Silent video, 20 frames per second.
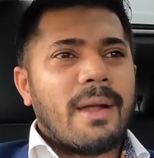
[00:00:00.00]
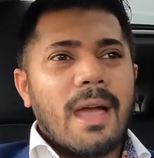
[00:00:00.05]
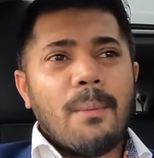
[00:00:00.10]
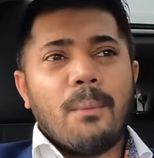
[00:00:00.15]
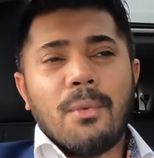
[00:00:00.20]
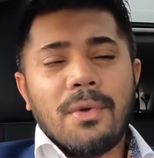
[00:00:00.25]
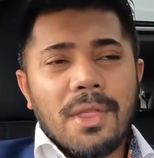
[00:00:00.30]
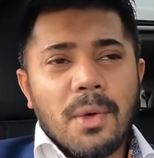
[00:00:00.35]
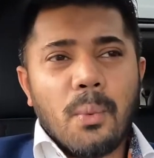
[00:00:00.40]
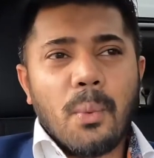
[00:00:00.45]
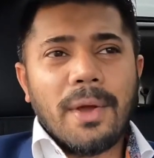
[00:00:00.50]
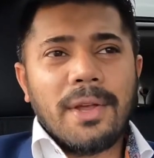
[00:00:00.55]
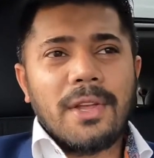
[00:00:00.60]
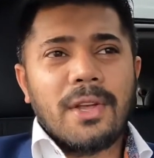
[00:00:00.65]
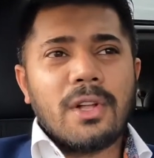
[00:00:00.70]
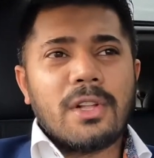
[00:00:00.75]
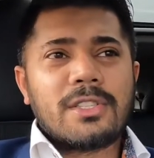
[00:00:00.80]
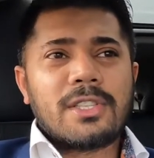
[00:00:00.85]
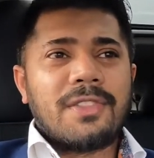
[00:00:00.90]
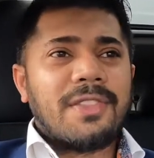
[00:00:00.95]
And with the
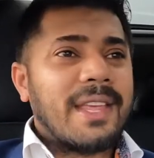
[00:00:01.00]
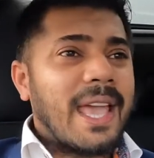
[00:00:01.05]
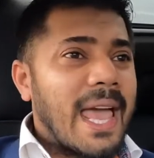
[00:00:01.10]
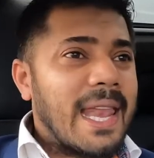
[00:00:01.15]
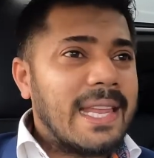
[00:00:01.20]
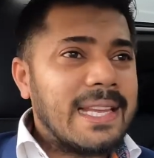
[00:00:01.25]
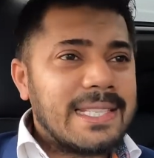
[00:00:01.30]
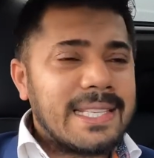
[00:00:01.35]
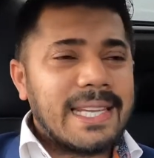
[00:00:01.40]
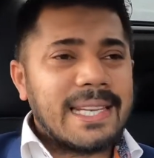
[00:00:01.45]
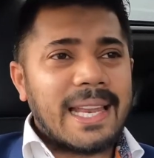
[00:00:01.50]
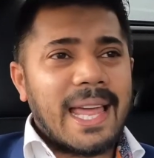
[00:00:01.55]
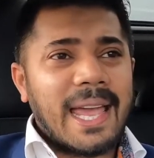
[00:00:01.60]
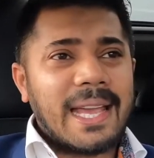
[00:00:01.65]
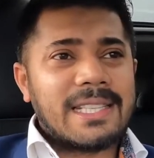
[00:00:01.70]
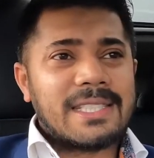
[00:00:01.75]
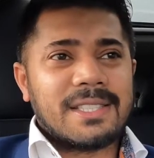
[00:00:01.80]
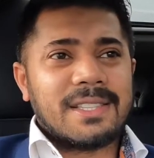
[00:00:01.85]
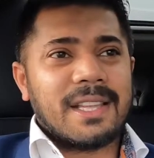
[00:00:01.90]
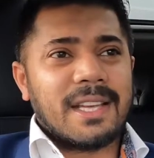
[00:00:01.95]
wheels and the LED
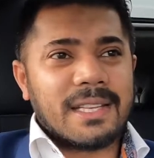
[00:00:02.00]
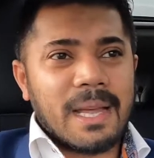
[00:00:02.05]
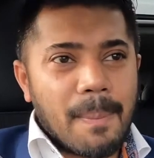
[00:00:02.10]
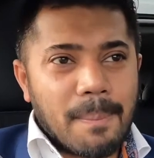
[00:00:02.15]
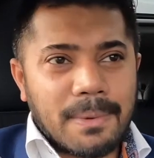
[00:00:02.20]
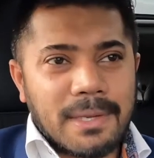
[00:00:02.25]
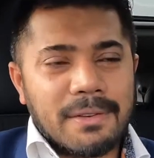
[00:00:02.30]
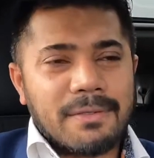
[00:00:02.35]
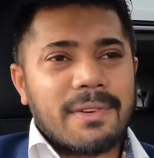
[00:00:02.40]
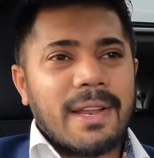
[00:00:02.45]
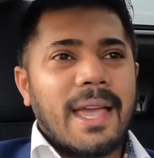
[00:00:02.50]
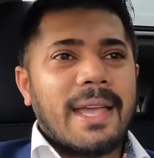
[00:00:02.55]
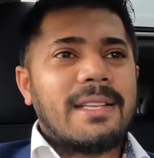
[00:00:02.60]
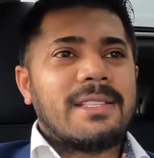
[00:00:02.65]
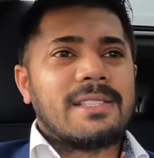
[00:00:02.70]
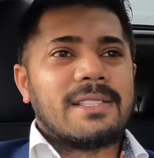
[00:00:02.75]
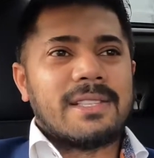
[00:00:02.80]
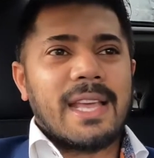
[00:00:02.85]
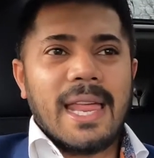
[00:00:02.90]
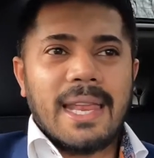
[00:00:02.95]
lights and the adaptive lights
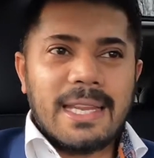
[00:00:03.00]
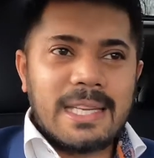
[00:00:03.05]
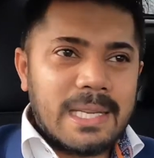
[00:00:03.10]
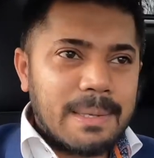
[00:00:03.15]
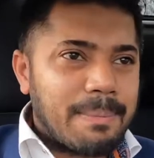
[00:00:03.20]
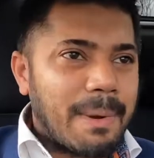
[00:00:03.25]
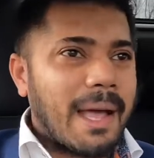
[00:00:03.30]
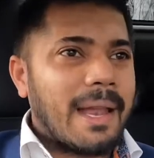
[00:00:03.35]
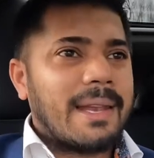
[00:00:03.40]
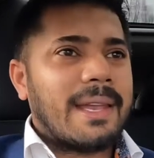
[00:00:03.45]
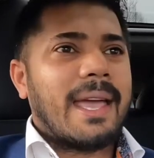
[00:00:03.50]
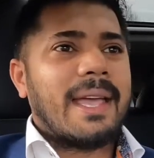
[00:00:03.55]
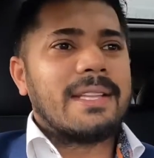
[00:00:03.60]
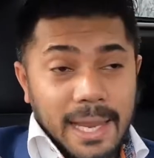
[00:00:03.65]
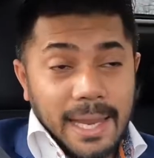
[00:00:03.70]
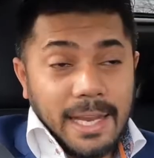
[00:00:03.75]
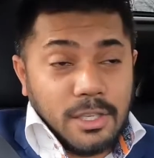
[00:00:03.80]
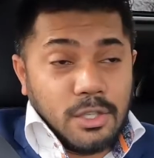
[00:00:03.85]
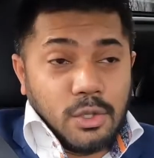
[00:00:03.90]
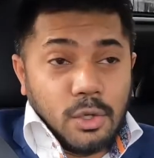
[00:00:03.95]
and the LED backlight,
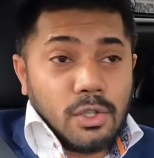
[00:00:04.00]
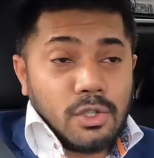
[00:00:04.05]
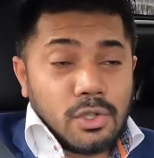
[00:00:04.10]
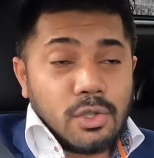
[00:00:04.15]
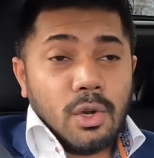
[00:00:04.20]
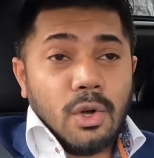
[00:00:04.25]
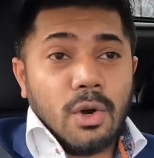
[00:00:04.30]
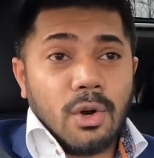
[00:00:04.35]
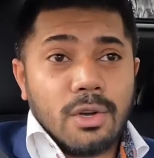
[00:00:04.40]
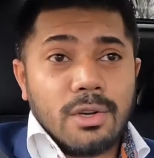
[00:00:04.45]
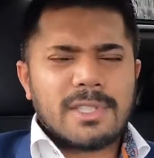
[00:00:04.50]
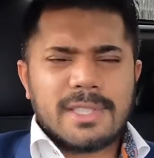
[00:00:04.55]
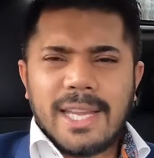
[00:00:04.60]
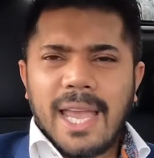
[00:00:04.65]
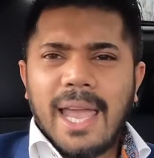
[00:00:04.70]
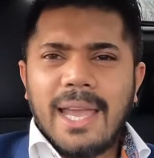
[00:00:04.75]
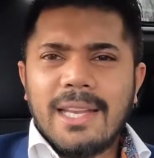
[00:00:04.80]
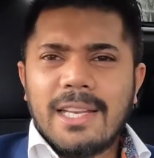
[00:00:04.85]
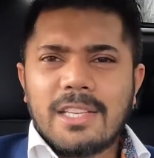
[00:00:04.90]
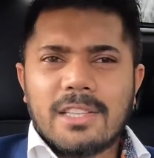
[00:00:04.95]
it does look
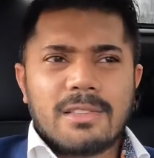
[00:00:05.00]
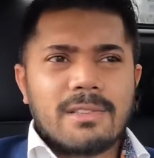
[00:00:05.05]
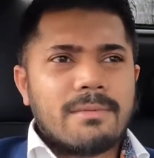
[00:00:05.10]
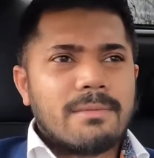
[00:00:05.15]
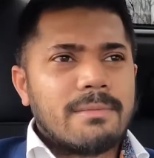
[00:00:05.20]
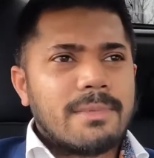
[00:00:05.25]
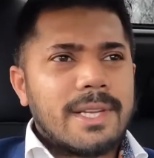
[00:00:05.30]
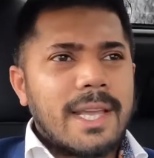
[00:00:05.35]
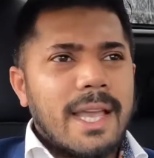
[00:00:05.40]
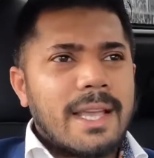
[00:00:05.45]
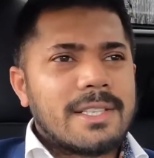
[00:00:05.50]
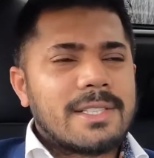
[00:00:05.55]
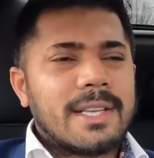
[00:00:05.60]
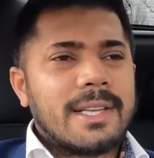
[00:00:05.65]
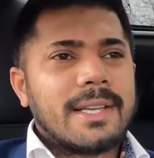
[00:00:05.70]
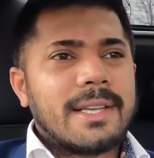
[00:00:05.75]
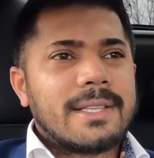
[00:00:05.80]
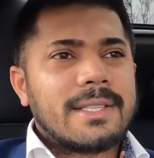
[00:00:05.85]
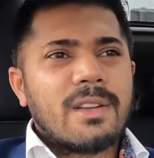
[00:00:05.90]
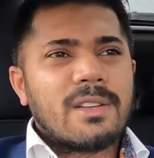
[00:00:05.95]
stylish, dare I
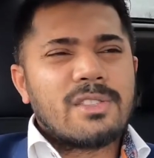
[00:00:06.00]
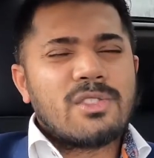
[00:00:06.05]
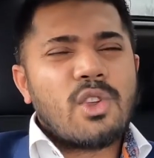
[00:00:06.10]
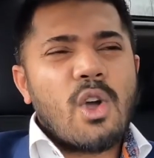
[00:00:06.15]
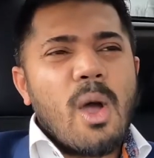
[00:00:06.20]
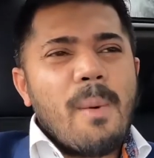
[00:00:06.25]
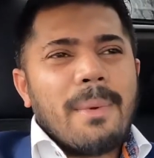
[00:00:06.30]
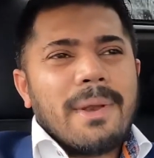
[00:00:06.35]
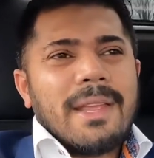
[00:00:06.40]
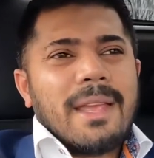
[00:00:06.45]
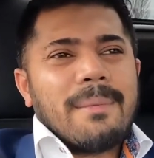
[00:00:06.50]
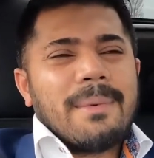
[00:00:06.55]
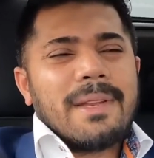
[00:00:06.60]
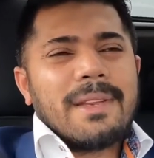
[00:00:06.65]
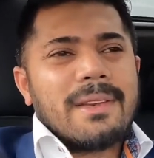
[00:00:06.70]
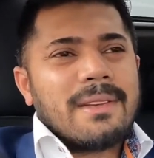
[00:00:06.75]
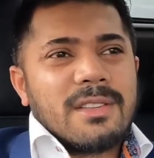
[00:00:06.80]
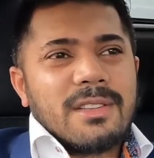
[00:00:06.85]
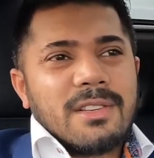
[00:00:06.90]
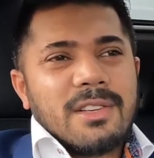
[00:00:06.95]
say it. Because normally, I mean,
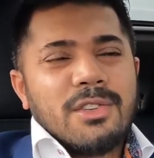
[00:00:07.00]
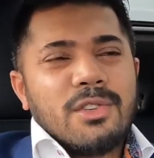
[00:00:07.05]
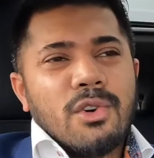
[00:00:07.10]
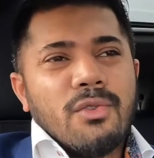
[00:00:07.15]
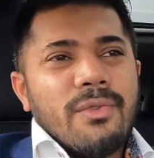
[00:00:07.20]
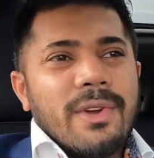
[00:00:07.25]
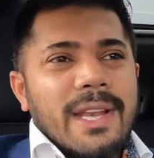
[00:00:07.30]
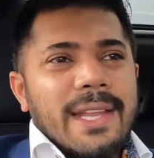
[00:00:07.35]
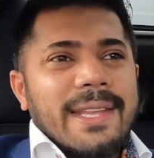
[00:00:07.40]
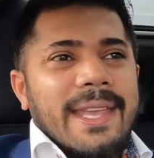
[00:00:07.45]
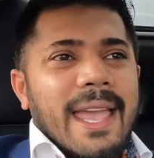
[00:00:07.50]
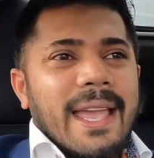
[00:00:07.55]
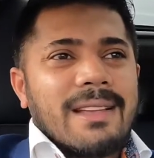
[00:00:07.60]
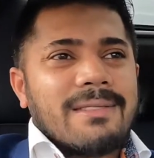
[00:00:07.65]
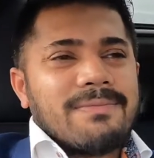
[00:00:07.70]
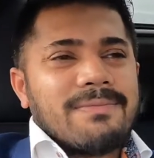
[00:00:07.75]
you don't really get